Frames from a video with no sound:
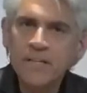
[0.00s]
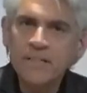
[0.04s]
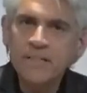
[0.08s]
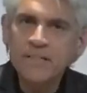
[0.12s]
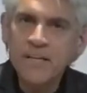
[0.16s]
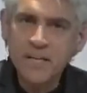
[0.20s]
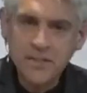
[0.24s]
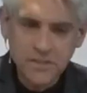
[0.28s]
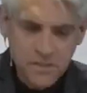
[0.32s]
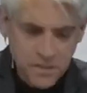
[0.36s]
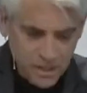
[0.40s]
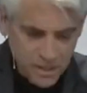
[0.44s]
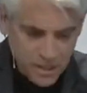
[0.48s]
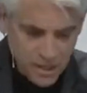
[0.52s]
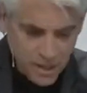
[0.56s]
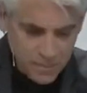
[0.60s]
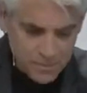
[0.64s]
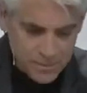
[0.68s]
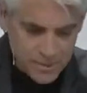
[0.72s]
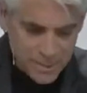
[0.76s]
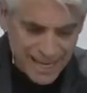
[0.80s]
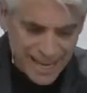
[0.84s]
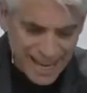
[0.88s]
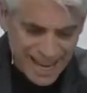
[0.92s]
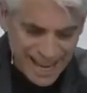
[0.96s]
realization
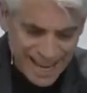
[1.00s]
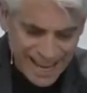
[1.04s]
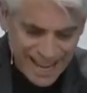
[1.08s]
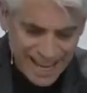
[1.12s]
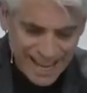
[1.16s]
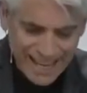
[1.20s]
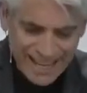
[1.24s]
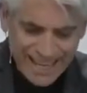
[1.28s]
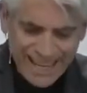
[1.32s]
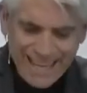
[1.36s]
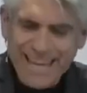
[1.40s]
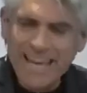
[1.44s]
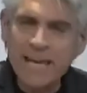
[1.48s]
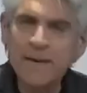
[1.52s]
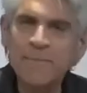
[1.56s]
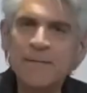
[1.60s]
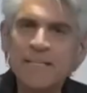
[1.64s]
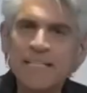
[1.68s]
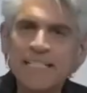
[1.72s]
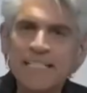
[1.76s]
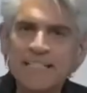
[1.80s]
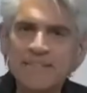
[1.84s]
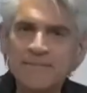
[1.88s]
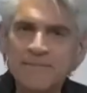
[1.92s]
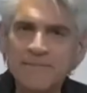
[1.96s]
comes, I
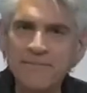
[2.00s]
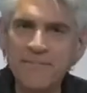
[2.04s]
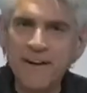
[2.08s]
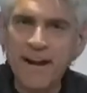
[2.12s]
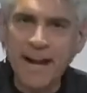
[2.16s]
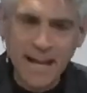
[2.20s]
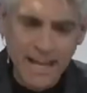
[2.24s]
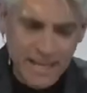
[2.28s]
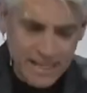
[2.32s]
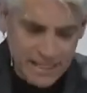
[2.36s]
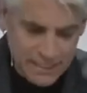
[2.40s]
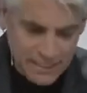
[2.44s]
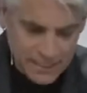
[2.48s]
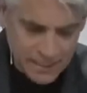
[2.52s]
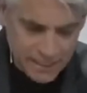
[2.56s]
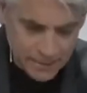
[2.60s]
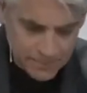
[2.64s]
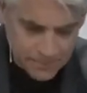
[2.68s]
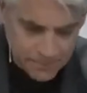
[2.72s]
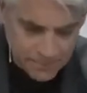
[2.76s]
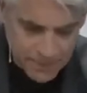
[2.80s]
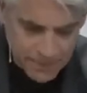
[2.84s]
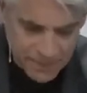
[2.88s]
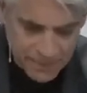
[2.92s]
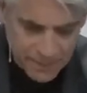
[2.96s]
am a
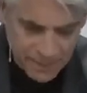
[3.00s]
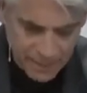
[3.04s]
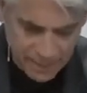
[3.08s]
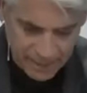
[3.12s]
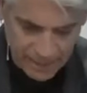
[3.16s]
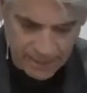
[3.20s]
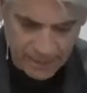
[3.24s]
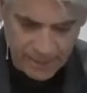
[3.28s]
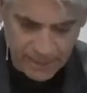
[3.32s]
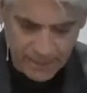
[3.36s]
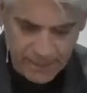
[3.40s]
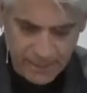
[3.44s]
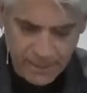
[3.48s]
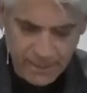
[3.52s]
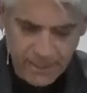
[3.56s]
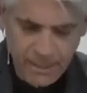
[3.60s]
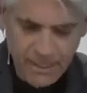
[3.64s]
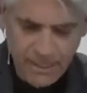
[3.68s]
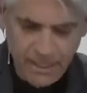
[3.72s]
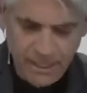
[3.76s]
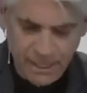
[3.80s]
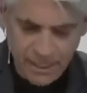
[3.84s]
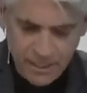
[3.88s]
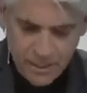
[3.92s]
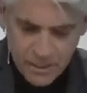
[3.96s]
divine being
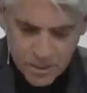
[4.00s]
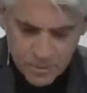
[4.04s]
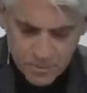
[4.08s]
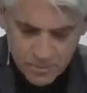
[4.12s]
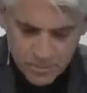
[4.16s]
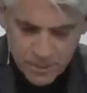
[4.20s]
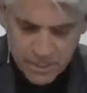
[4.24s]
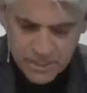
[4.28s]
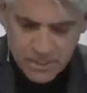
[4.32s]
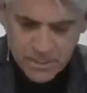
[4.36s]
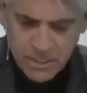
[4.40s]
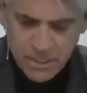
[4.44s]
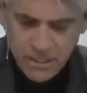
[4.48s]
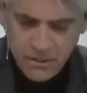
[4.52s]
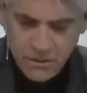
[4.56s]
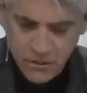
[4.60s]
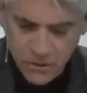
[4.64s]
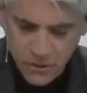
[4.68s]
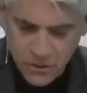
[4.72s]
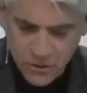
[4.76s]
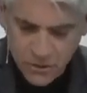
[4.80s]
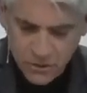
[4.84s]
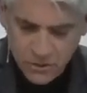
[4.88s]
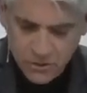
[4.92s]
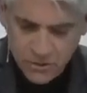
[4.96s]

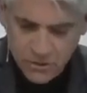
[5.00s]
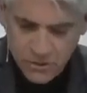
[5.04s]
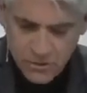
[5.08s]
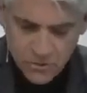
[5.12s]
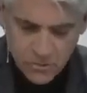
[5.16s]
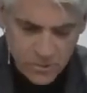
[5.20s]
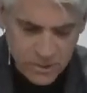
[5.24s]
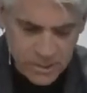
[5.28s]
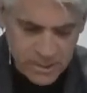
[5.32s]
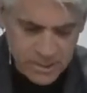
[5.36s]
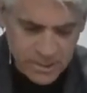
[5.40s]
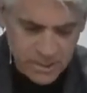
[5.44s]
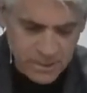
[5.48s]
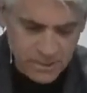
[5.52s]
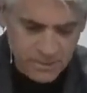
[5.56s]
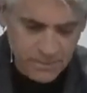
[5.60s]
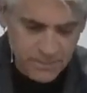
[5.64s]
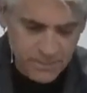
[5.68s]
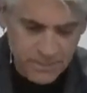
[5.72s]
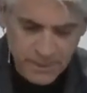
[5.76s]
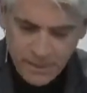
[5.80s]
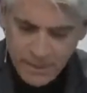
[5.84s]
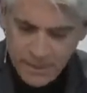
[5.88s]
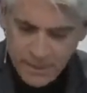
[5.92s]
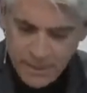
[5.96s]
expressing the goodness,
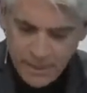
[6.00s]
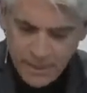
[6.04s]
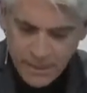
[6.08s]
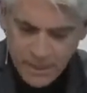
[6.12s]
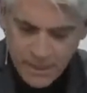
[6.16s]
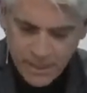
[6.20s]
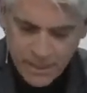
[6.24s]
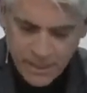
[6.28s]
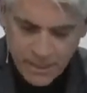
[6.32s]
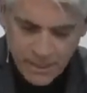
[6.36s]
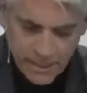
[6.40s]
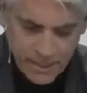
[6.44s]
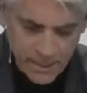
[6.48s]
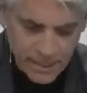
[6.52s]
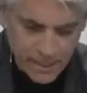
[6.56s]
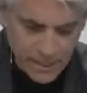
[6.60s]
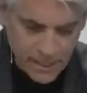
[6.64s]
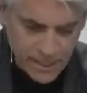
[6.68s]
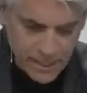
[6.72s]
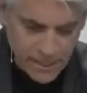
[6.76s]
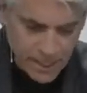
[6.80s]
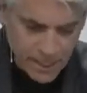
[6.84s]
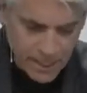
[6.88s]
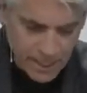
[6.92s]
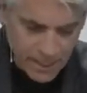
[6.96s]
wisdom,
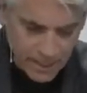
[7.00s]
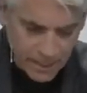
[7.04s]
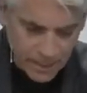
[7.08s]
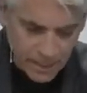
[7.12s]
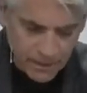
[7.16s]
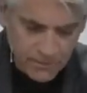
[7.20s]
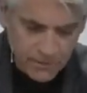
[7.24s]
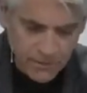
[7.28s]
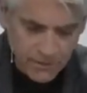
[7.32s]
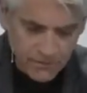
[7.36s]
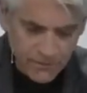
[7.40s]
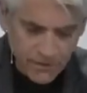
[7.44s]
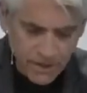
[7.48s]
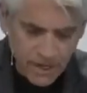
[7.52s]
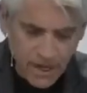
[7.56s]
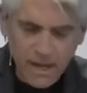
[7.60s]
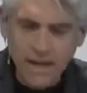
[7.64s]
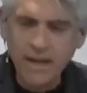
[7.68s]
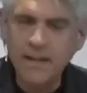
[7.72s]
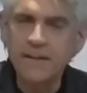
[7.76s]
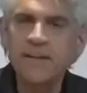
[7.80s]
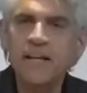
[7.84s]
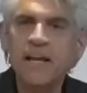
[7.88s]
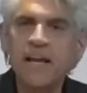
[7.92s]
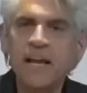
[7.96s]
and love of
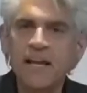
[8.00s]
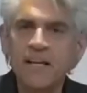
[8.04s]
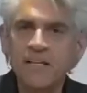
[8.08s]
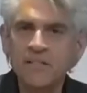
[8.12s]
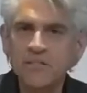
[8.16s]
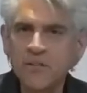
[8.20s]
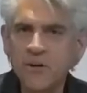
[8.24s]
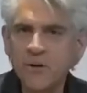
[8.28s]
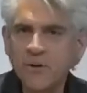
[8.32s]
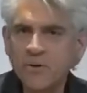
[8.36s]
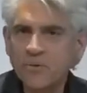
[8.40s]
God